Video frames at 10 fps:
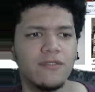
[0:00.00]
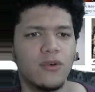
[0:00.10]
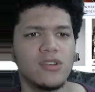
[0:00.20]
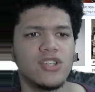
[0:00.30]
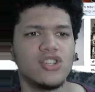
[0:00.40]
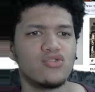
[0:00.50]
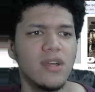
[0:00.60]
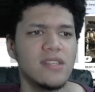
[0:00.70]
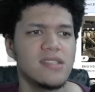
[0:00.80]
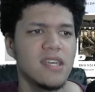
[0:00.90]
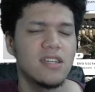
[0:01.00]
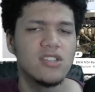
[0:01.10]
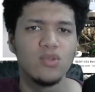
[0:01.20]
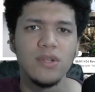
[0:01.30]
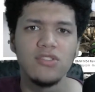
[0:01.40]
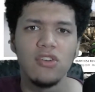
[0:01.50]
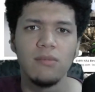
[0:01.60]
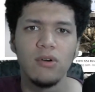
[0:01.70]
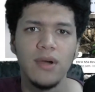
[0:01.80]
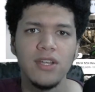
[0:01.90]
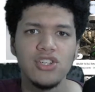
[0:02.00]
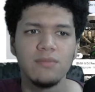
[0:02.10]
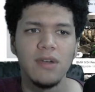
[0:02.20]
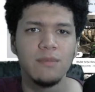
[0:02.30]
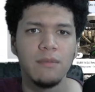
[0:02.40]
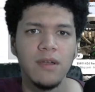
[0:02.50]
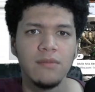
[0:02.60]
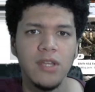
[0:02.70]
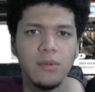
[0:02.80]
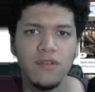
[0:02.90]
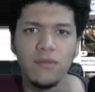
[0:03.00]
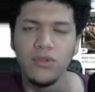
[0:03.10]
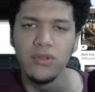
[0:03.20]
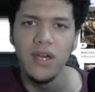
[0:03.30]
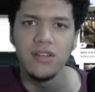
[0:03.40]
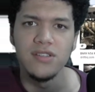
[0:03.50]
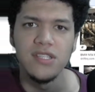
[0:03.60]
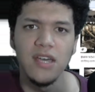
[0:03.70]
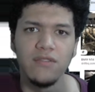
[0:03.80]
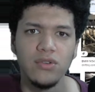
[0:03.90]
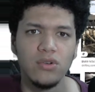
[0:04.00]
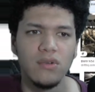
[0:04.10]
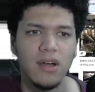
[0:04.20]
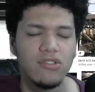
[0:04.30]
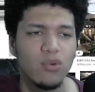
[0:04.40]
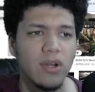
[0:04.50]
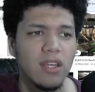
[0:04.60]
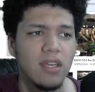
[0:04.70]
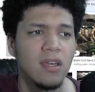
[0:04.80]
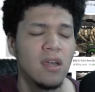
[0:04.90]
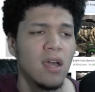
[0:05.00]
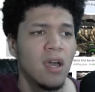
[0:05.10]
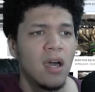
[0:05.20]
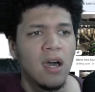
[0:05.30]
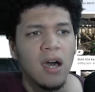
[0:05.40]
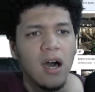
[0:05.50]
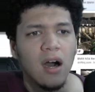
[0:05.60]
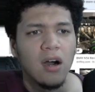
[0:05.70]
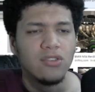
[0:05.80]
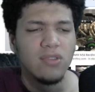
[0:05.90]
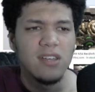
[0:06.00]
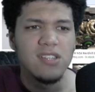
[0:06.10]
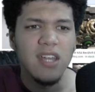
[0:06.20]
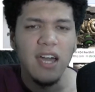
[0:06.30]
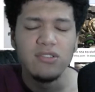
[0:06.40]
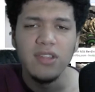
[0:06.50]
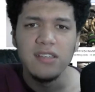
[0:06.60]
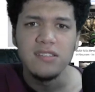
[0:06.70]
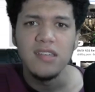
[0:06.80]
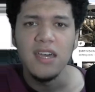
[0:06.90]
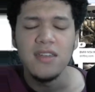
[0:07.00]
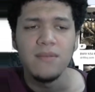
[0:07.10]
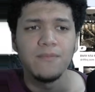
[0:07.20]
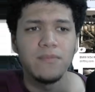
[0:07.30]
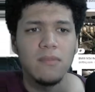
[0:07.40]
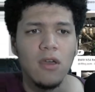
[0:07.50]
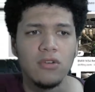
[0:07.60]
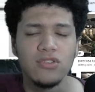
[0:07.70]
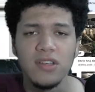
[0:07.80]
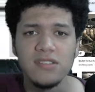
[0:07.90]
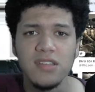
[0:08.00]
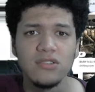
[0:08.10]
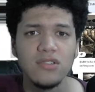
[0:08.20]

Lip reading: N54 is a straight 6 twin turbo engine made by BMW from 2007 to around 2009, 2010, or 2010,